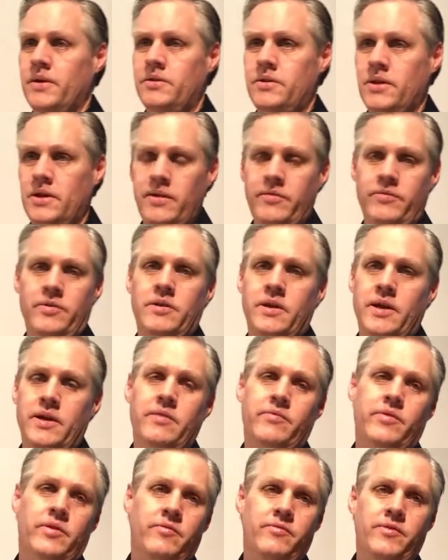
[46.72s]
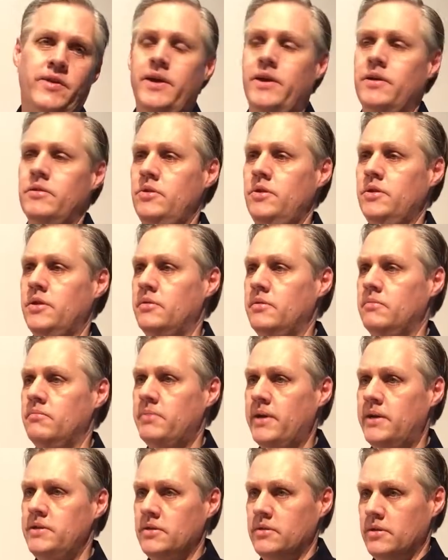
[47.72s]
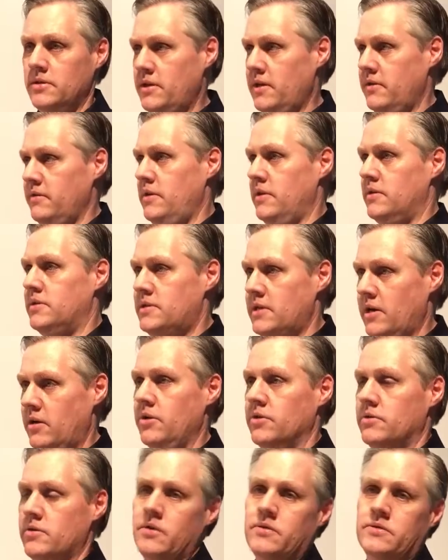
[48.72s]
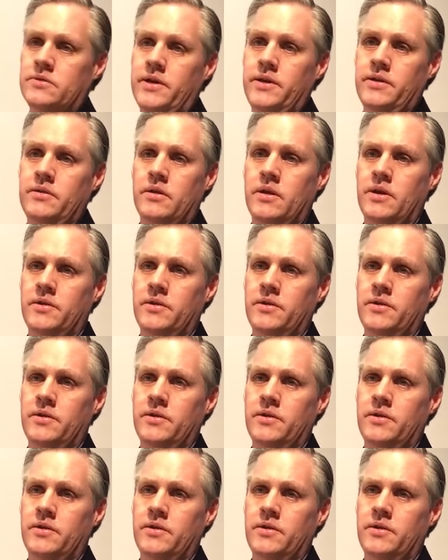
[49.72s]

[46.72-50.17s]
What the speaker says: at the end of an event, you can basically sell the content.